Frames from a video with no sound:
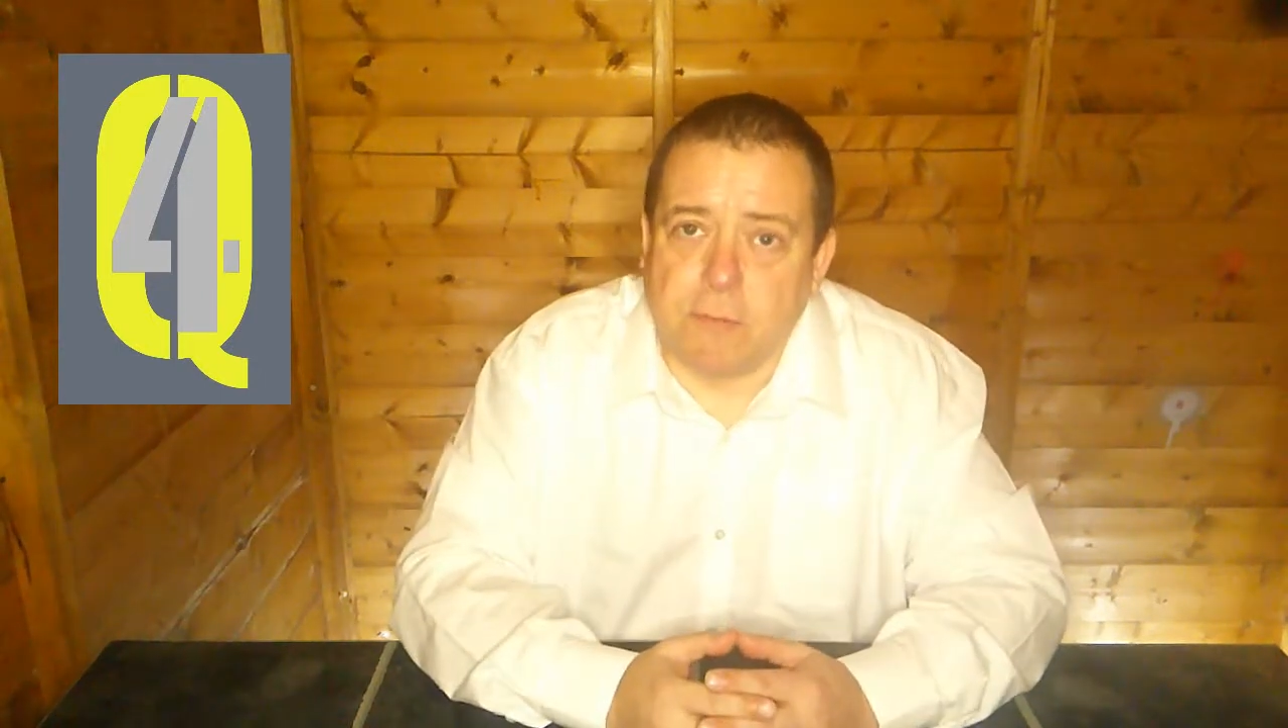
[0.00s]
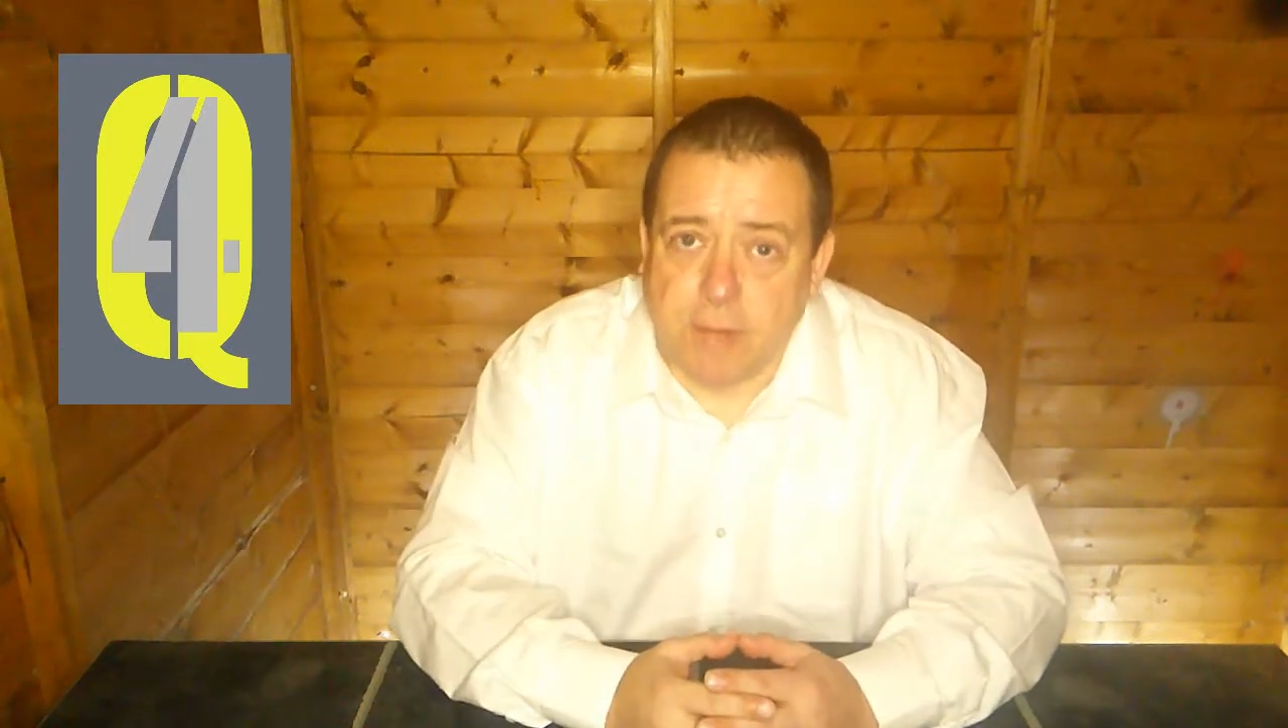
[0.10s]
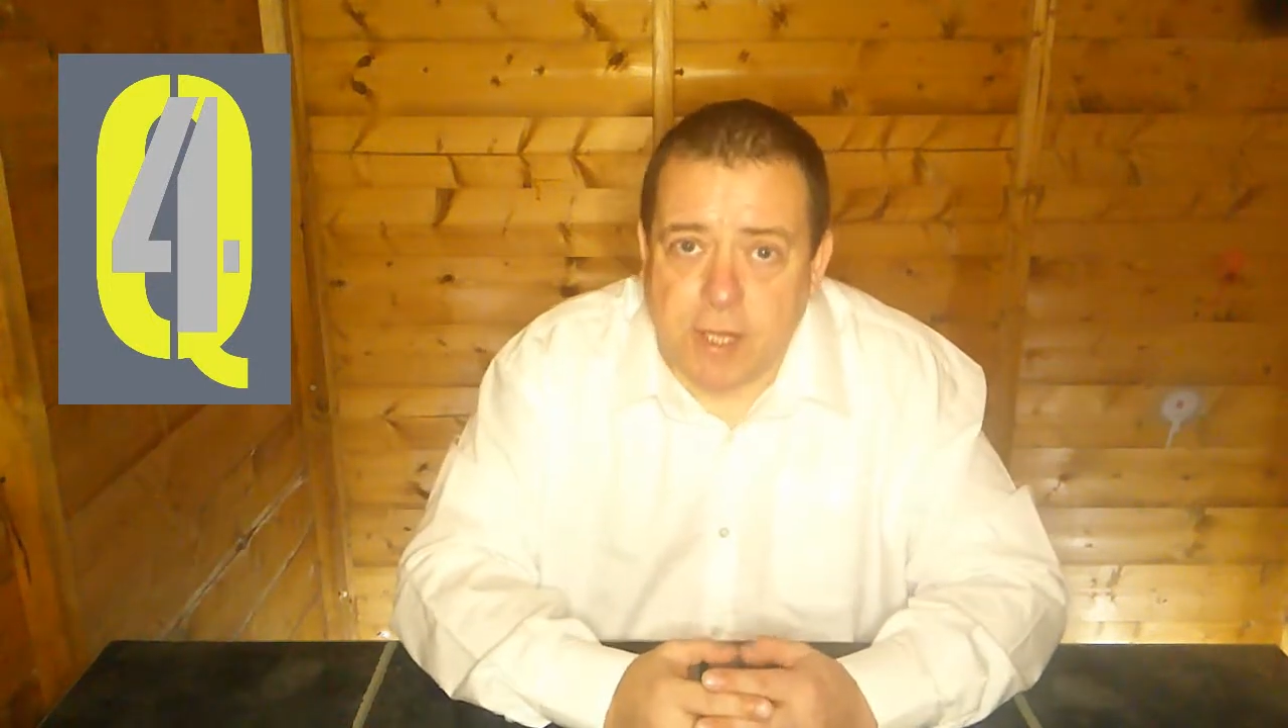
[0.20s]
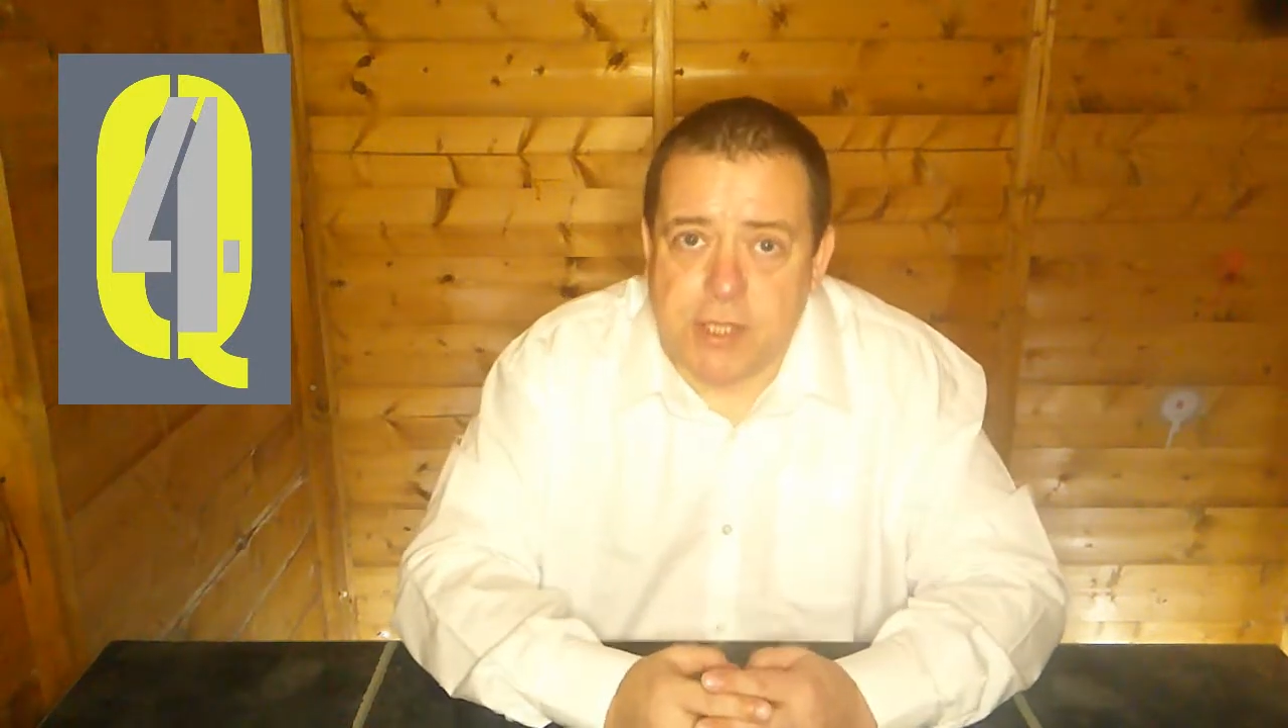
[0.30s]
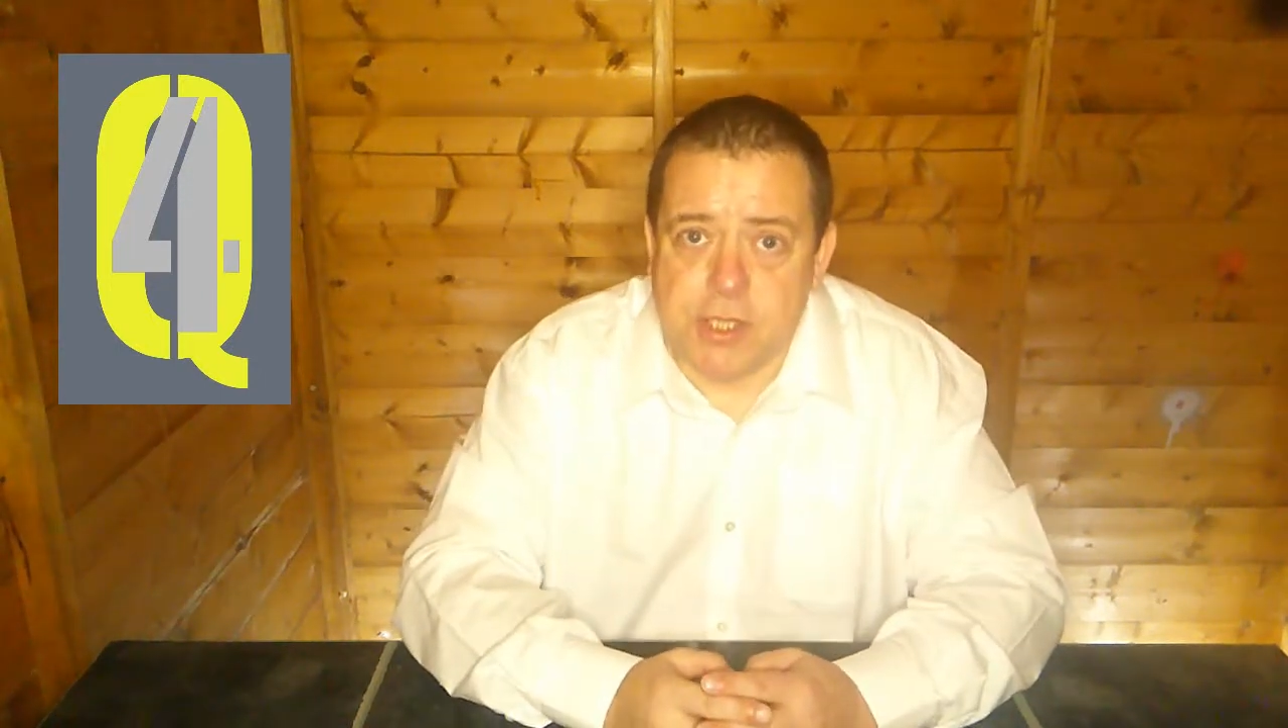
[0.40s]

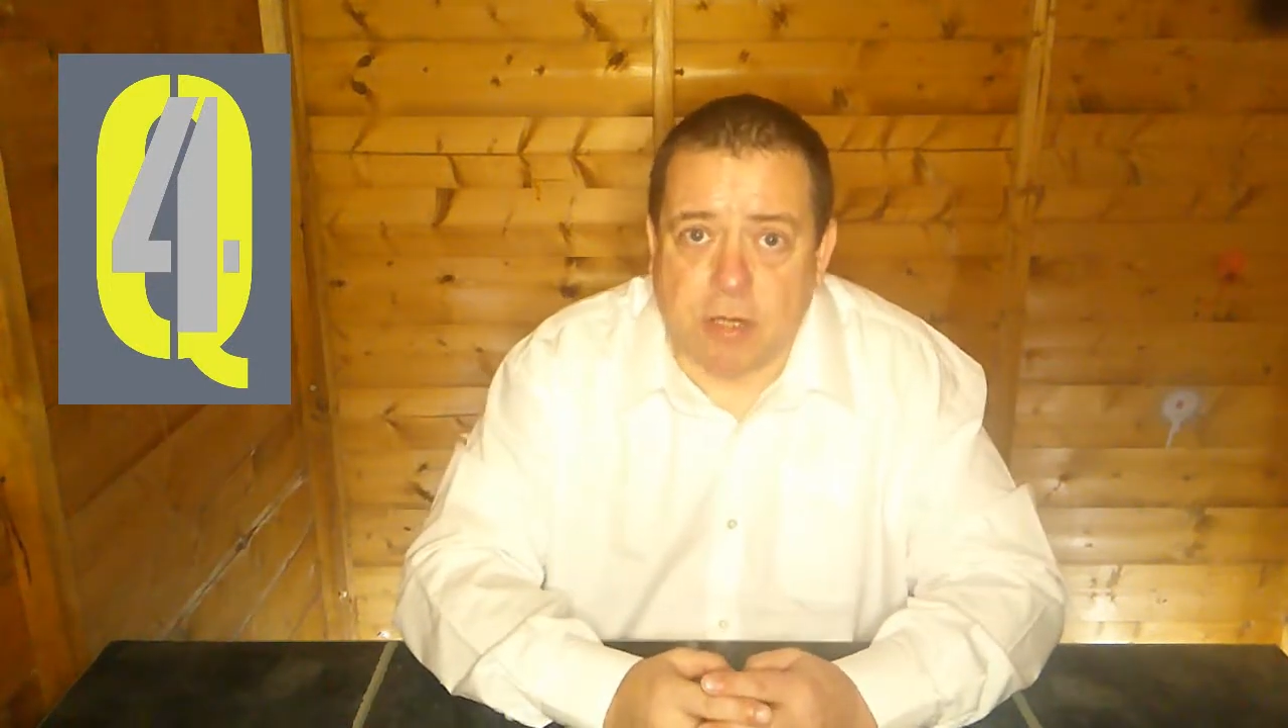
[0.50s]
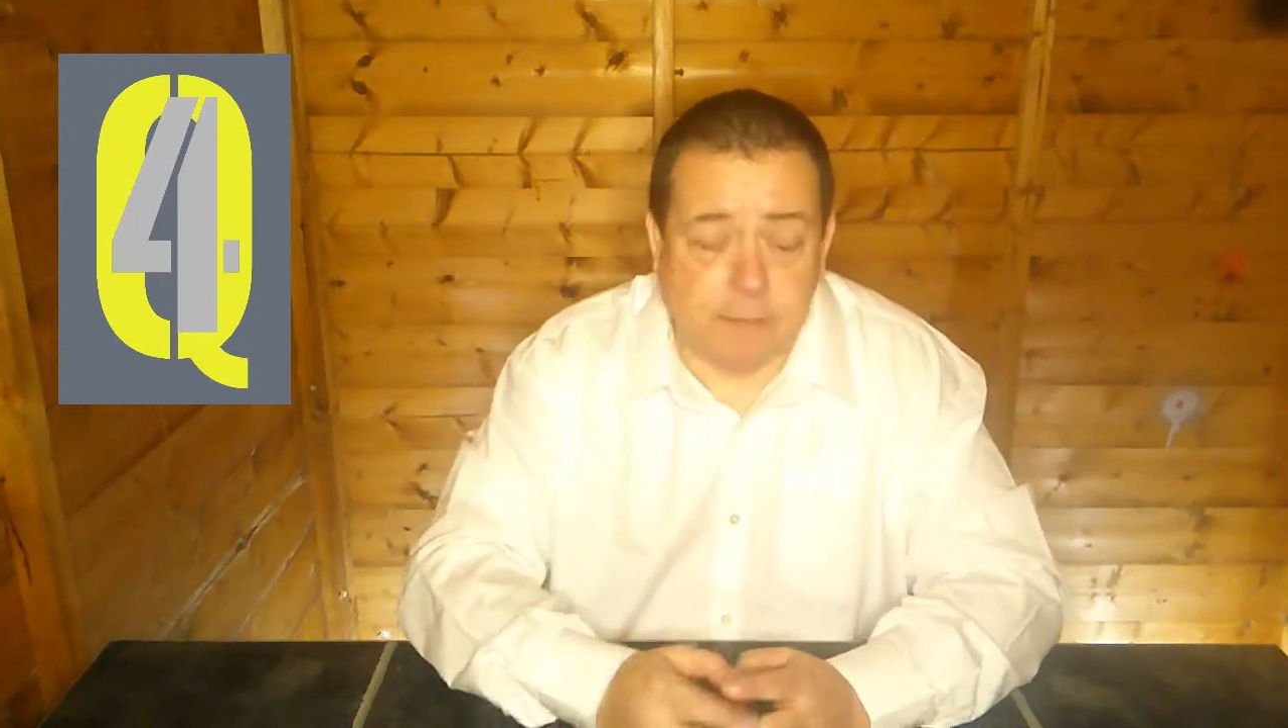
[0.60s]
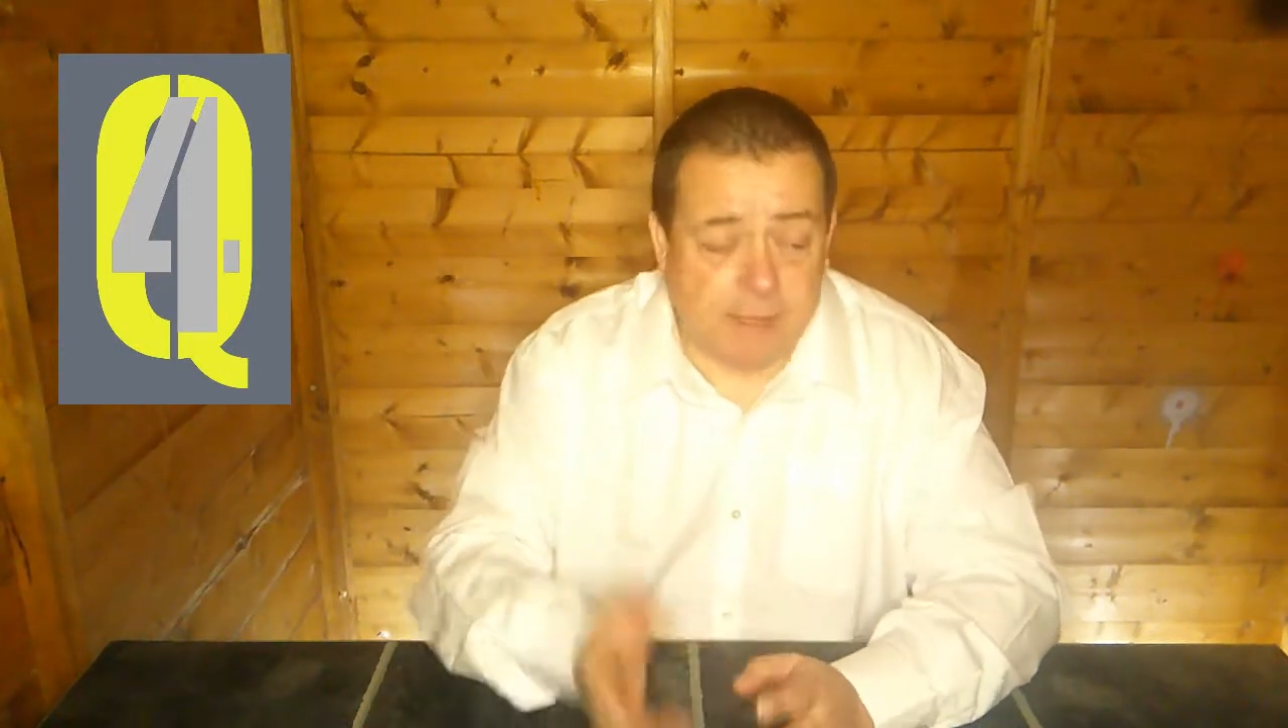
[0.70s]
my job,